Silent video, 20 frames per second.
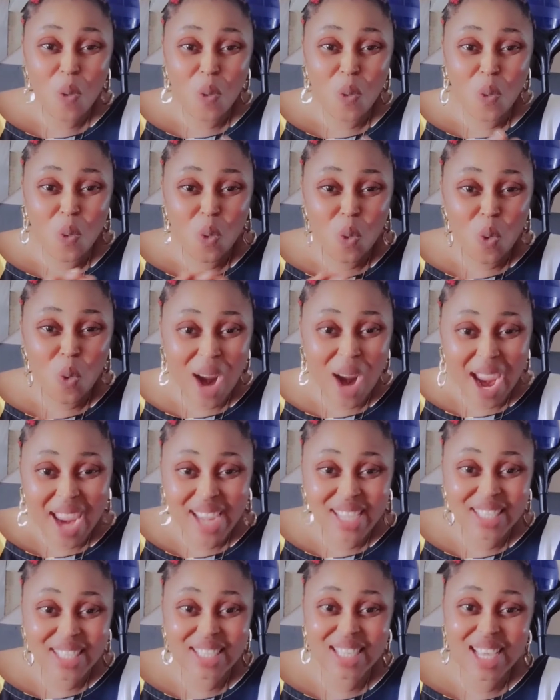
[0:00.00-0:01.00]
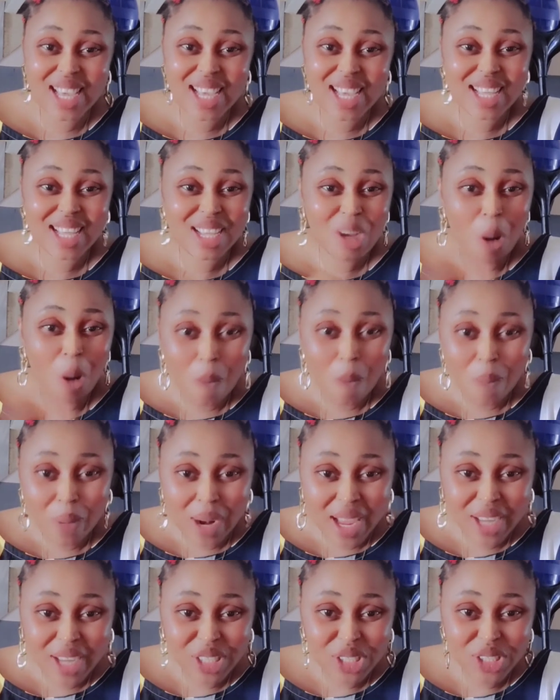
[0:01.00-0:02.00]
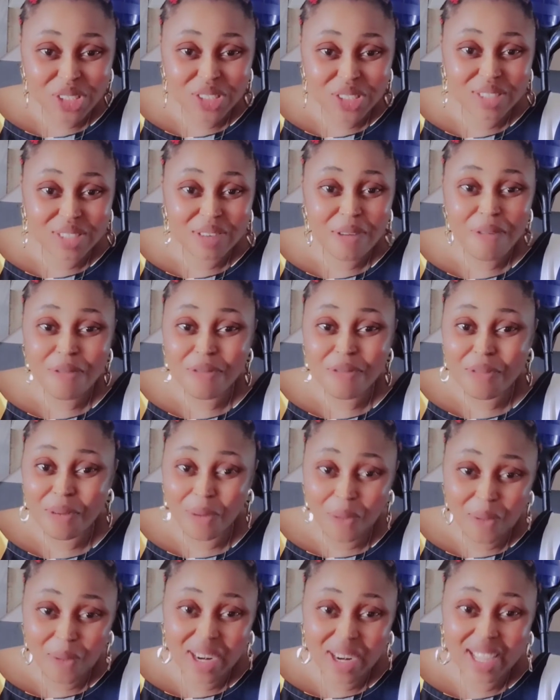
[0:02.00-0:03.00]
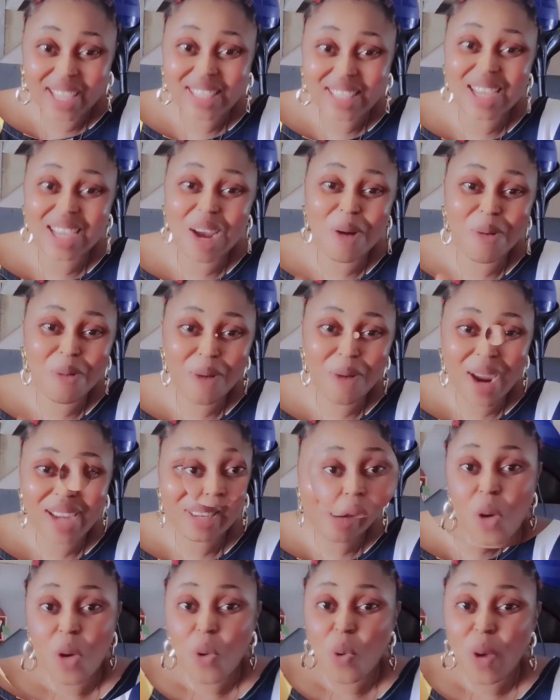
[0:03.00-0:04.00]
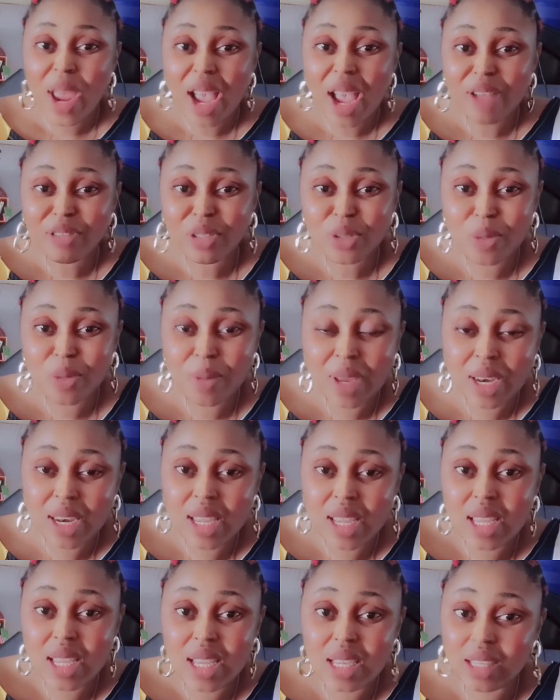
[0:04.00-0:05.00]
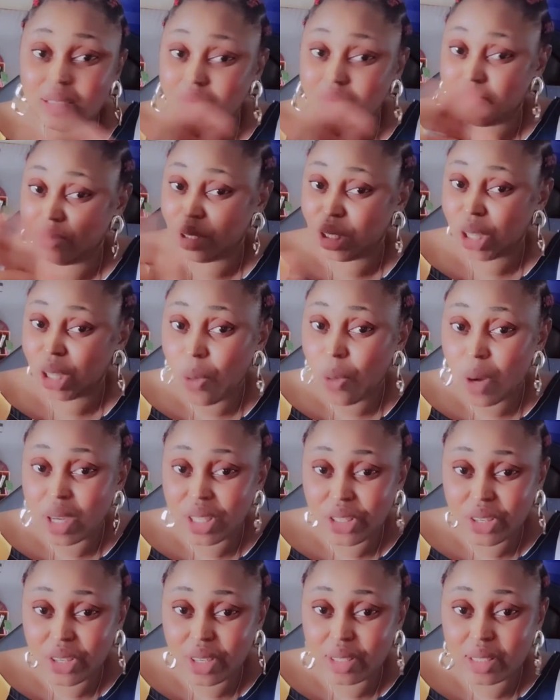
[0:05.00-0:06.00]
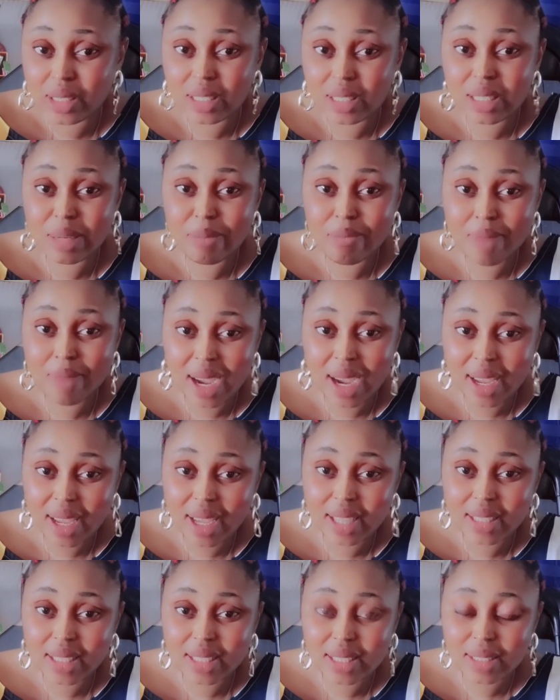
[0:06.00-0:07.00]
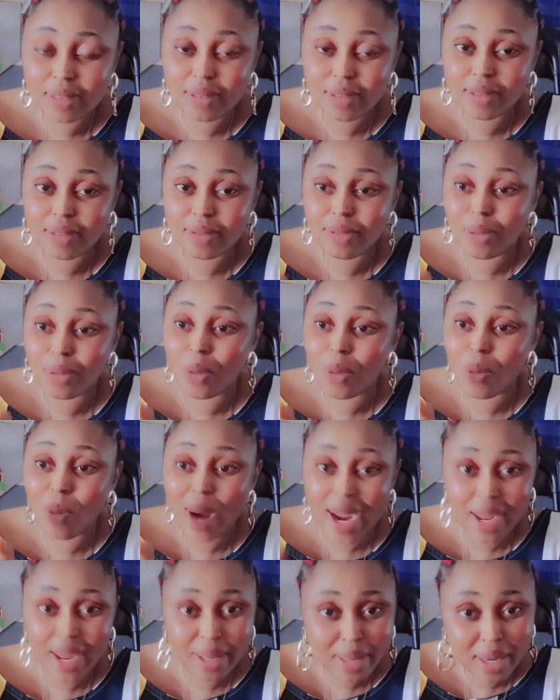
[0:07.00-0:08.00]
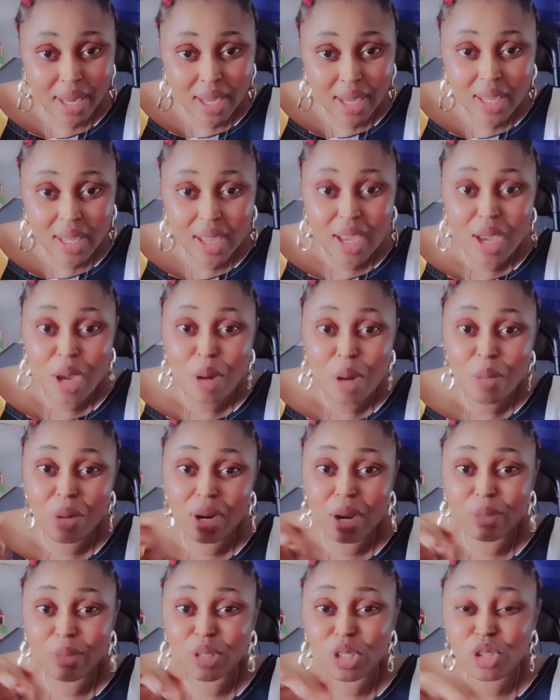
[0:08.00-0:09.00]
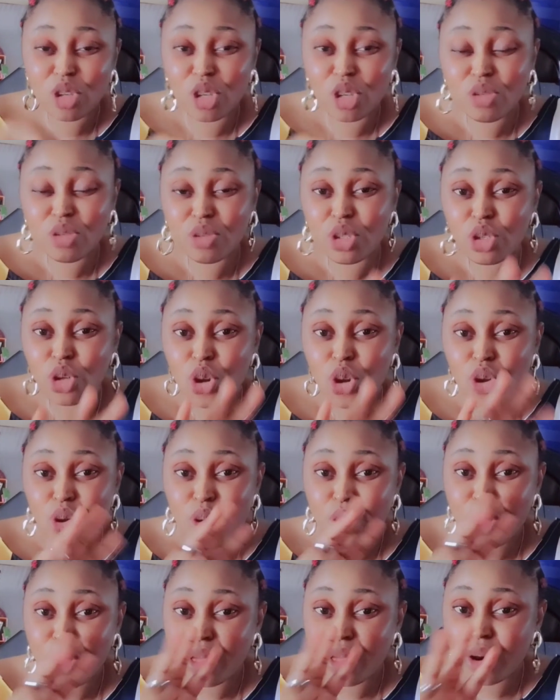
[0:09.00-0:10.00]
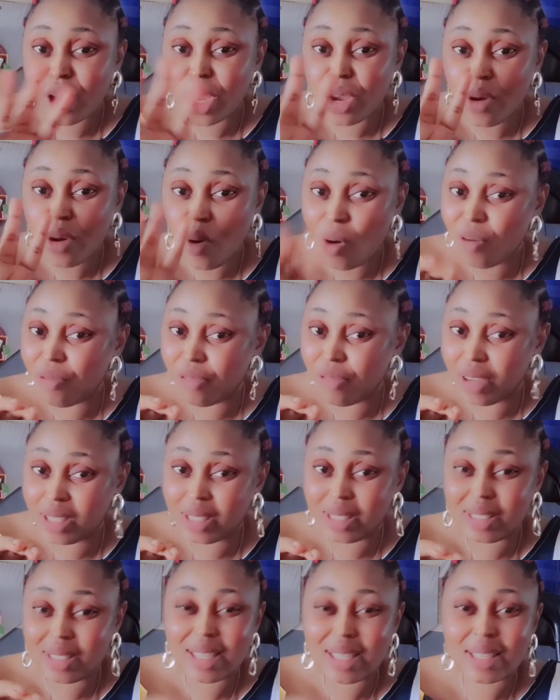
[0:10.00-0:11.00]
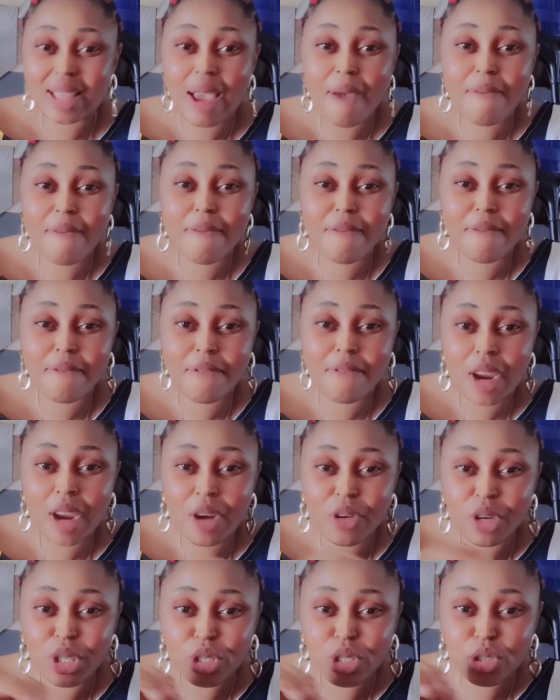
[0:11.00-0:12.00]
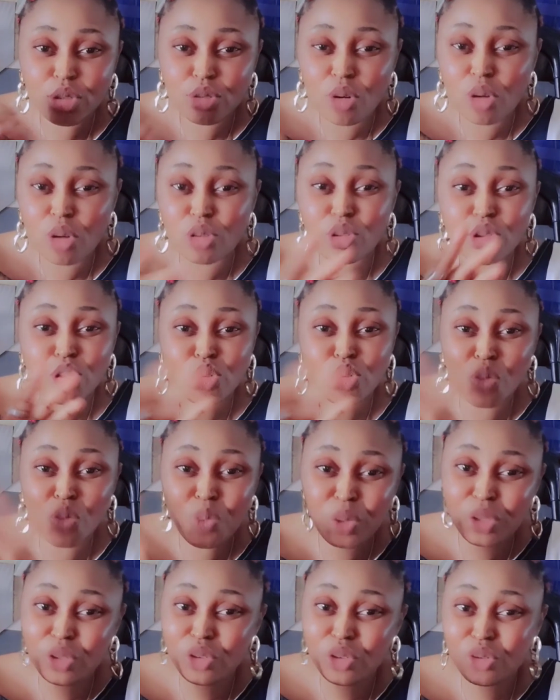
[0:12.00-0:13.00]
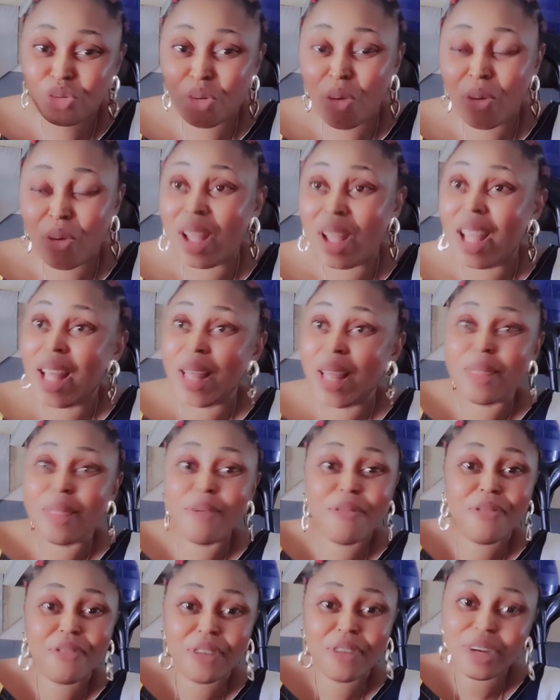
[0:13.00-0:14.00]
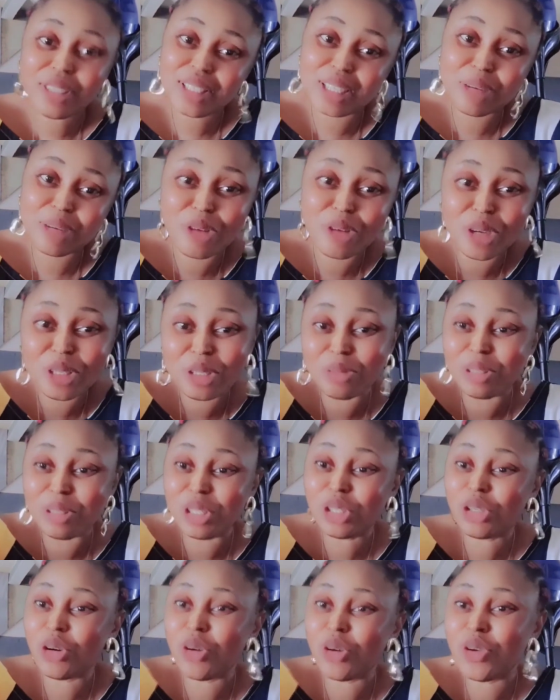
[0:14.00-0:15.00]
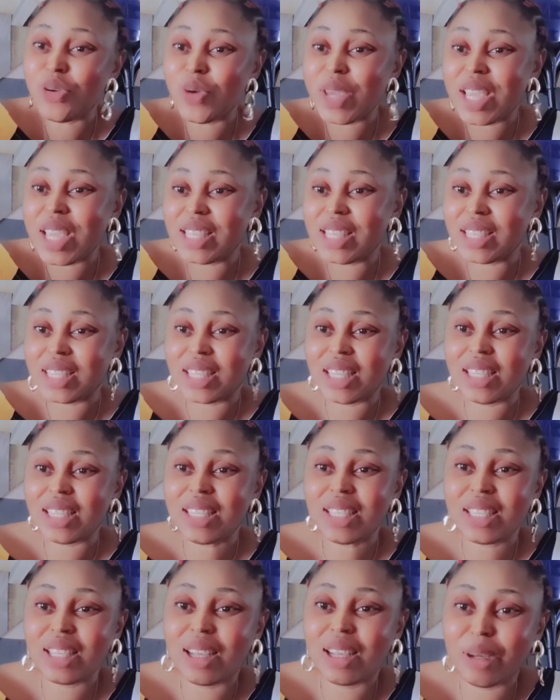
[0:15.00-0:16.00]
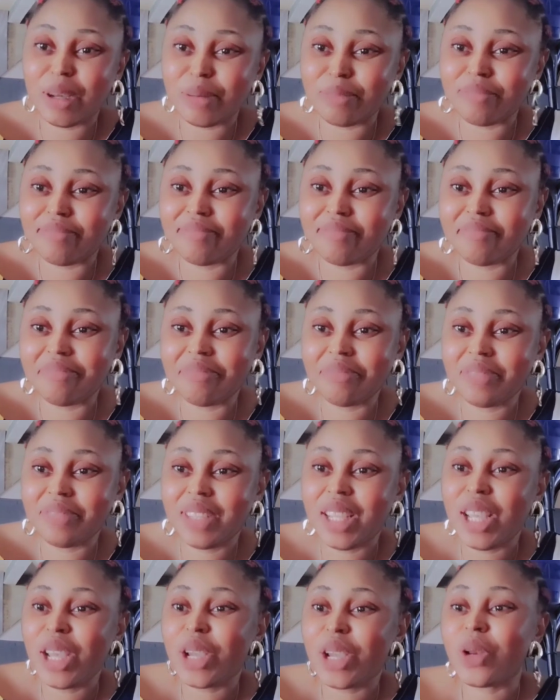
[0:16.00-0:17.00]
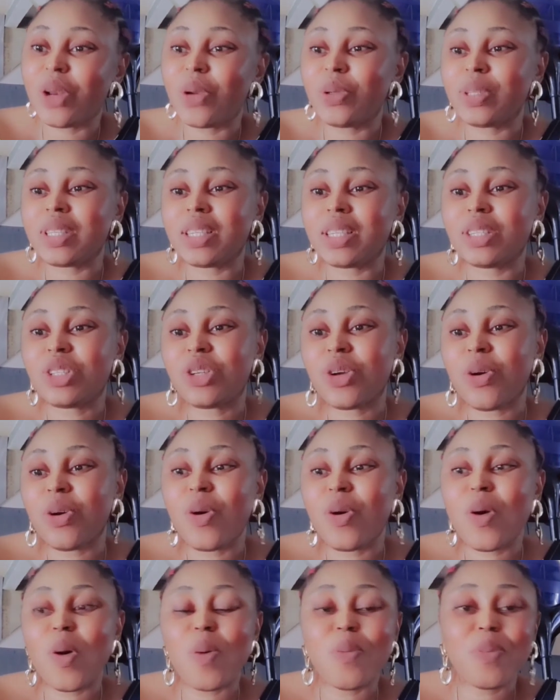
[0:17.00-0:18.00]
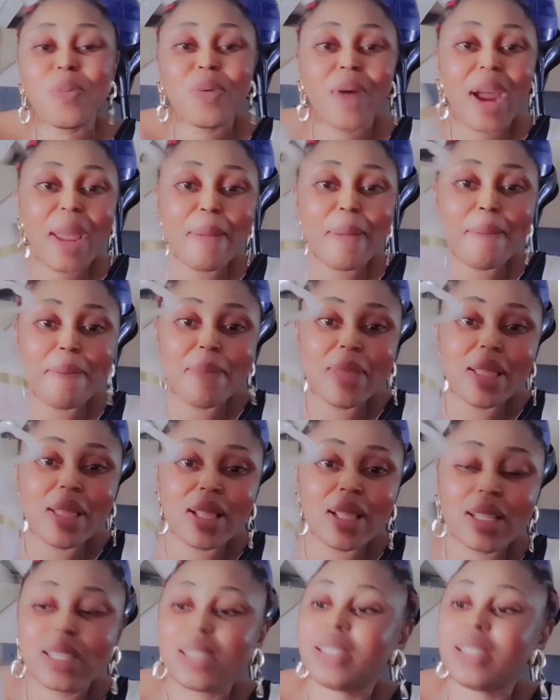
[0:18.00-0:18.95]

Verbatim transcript: white complexion, flawless and white complexion. We have so many shower gels in the markets for whitening, but I'm just going to be showing you three of it that are very strong, super strong. The first I'm going to be showing you is this um, Glutathione Comprime Milk